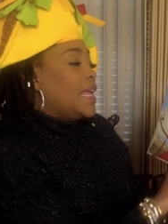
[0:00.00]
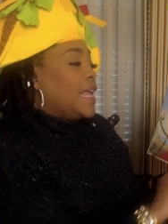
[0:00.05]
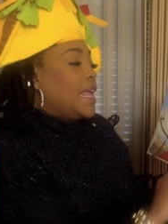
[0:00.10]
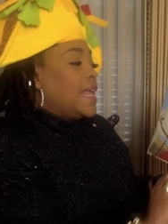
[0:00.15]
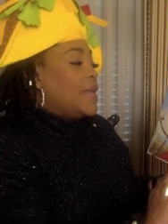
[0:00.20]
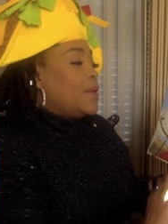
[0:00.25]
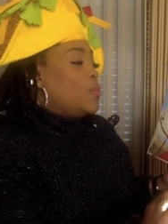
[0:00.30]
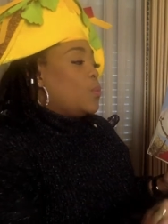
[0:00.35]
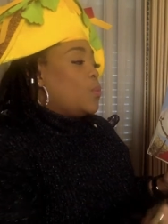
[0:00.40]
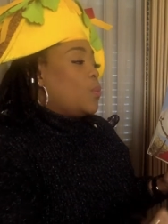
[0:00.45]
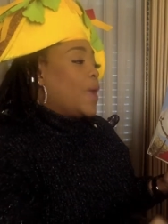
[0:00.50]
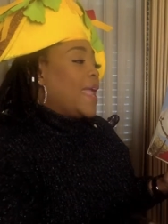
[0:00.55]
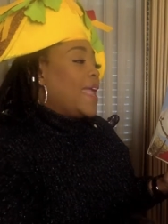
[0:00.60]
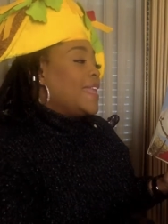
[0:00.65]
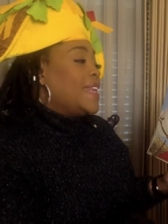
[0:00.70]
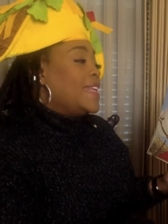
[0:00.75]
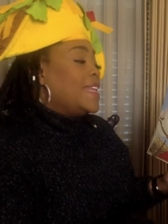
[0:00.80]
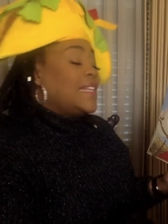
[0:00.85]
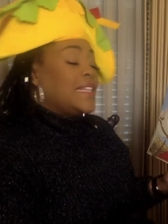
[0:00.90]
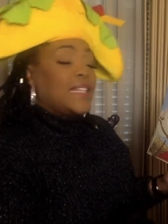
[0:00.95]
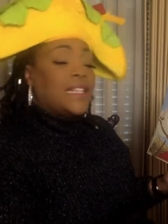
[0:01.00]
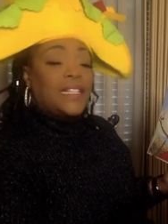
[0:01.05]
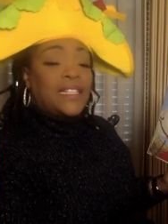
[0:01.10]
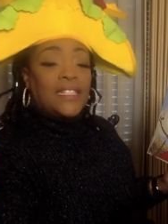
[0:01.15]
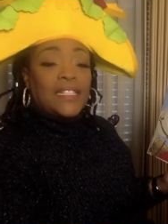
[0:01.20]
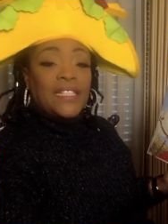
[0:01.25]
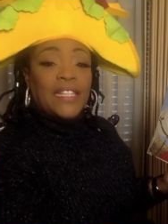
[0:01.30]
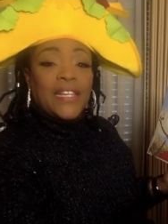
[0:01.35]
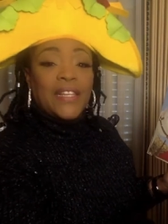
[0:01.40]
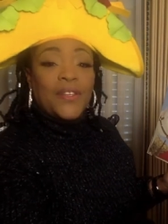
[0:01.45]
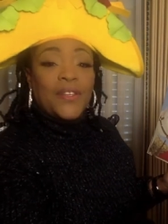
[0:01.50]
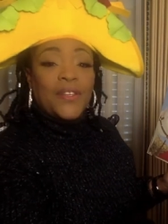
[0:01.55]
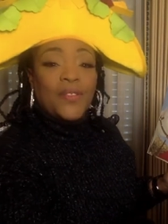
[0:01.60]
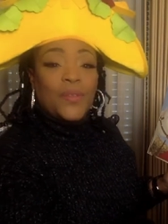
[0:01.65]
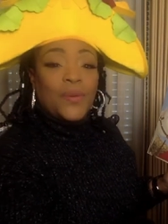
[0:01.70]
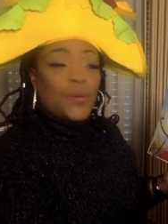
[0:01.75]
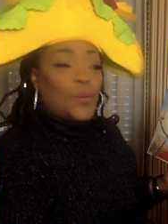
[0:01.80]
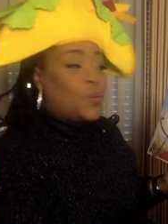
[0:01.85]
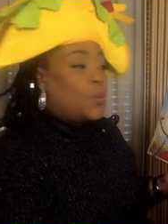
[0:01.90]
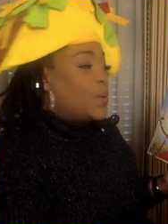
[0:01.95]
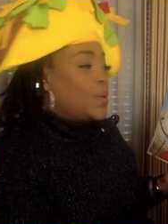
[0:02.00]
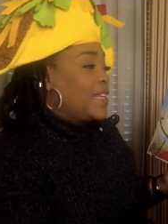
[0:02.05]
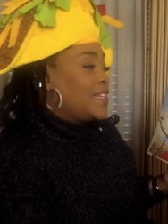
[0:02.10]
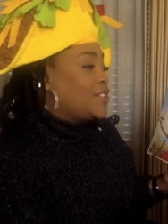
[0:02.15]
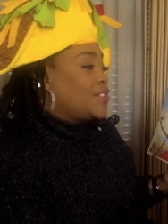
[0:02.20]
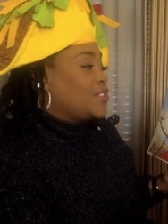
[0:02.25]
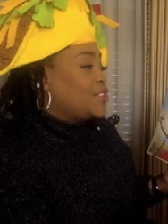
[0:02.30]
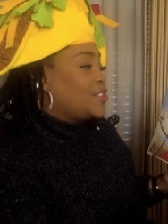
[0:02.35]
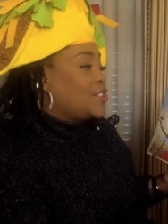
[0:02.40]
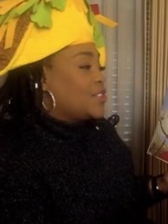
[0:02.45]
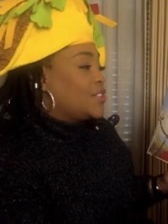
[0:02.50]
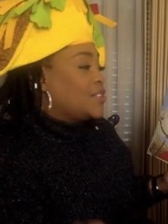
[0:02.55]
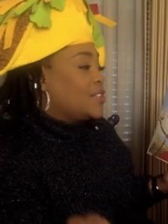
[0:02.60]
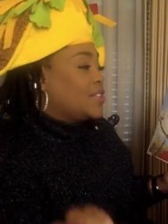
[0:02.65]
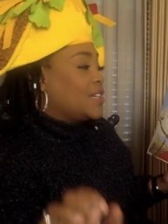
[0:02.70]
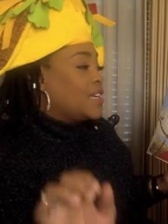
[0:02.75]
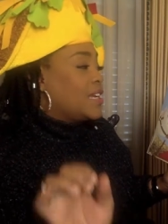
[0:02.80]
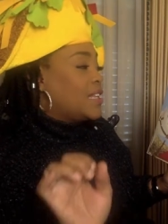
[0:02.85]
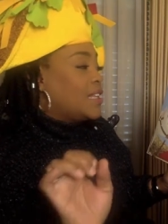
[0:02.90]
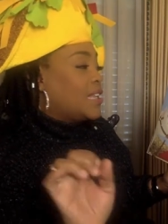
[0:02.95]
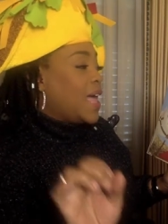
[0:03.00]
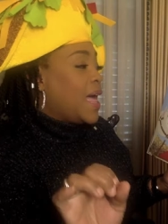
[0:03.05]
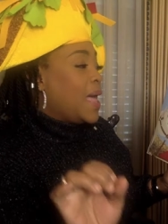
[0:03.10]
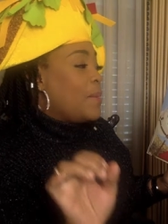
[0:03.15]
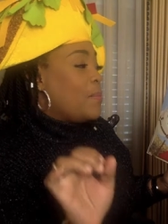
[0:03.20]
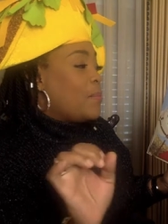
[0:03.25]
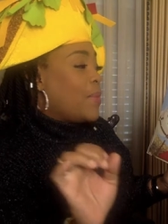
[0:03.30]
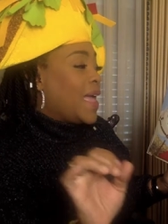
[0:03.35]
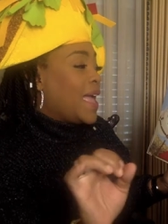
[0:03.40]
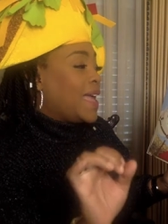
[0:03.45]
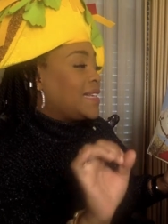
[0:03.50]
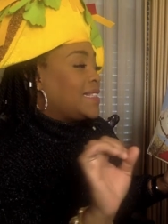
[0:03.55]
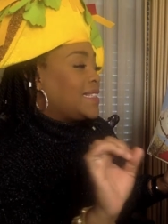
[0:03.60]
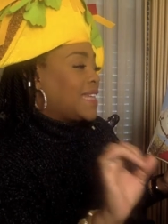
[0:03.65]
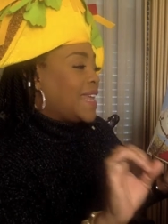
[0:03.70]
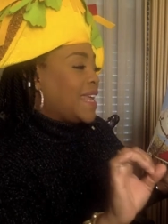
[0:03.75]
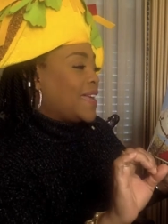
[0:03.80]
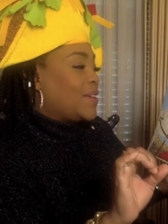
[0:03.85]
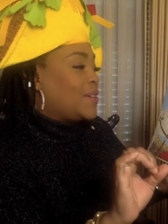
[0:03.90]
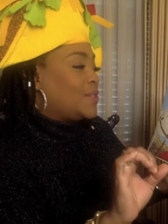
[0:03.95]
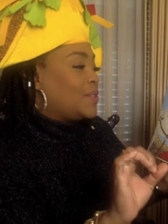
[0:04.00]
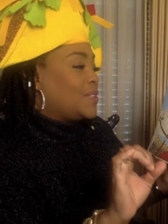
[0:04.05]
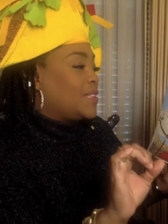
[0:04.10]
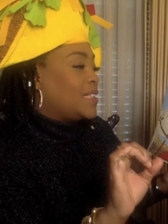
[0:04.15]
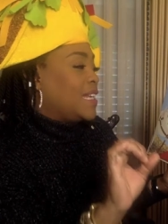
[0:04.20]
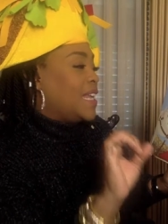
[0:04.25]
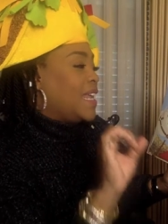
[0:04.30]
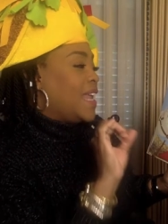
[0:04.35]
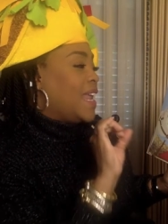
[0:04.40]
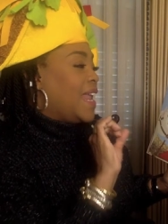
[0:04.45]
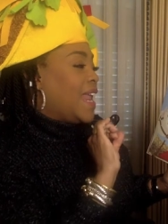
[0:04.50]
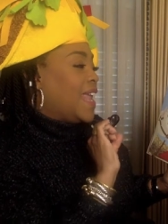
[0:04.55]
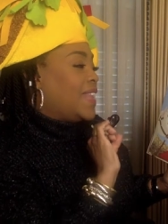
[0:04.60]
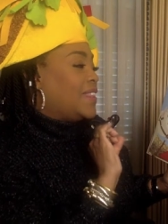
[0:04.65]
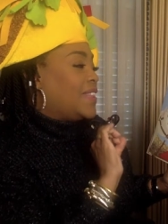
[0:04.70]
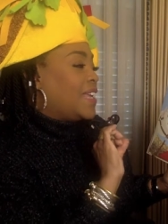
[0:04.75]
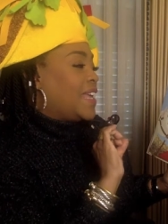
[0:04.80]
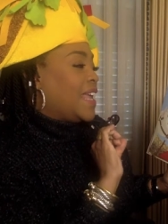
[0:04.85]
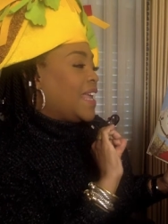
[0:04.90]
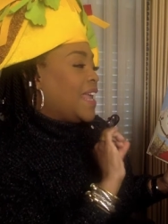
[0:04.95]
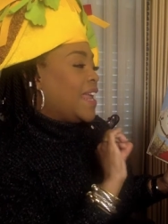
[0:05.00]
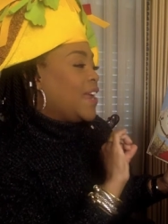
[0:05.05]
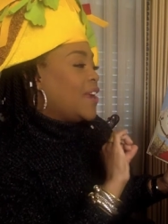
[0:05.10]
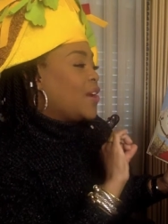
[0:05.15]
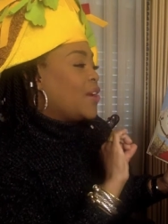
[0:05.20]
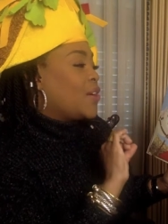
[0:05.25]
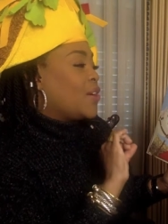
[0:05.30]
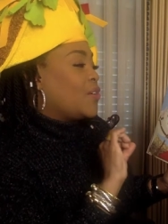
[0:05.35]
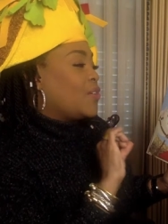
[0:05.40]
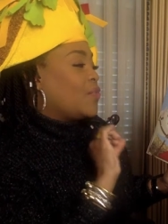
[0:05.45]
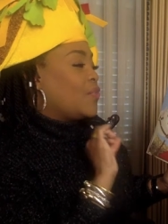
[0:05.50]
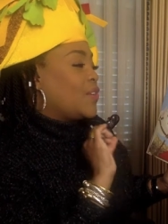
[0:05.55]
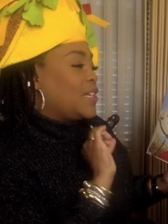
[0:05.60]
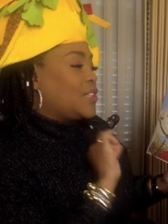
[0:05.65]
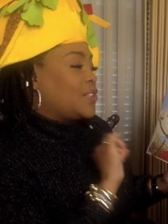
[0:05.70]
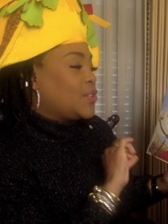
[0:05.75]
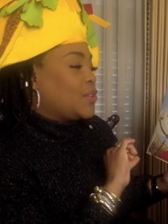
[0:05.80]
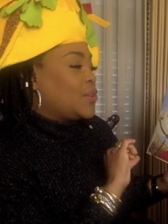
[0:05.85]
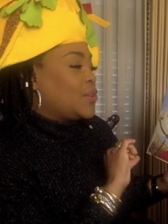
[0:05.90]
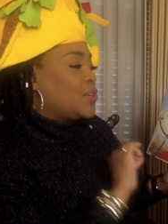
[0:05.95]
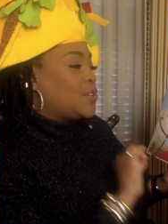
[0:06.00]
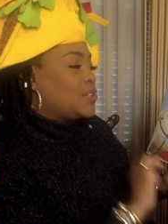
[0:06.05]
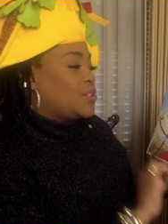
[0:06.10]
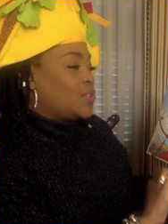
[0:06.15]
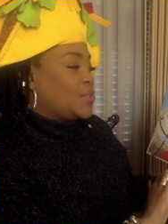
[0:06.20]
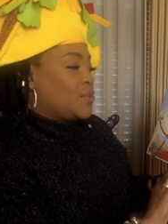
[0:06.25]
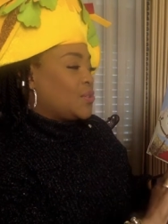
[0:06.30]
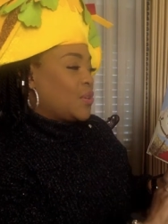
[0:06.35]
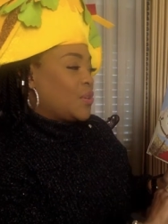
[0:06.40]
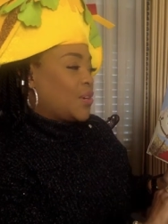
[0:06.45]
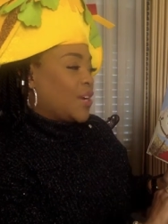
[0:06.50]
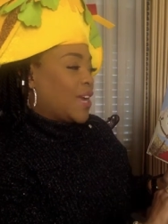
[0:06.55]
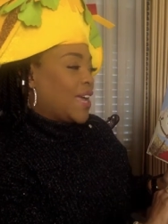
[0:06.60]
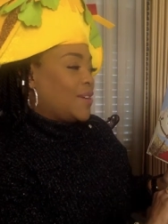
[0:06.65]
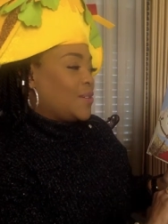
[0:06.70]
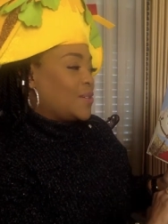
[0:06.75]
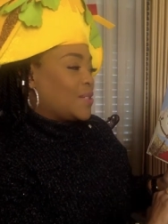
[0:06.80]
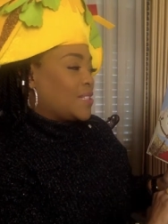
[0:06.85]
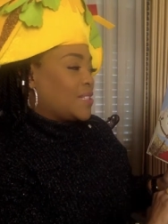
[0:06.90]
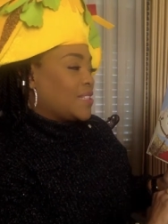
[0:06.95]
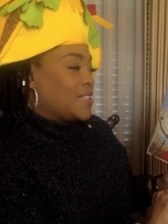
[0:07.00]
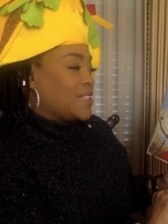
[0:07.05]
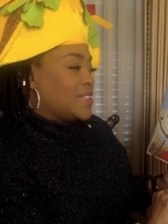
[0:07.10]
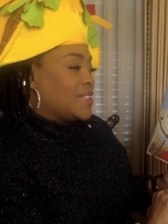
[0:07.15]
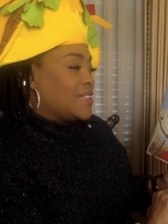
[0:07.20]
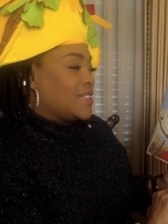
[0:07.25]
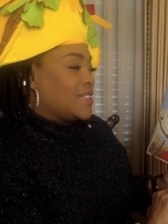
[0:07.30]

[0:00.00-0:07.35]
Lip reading: He waited until the witch climbed back down and the hair returned to her house.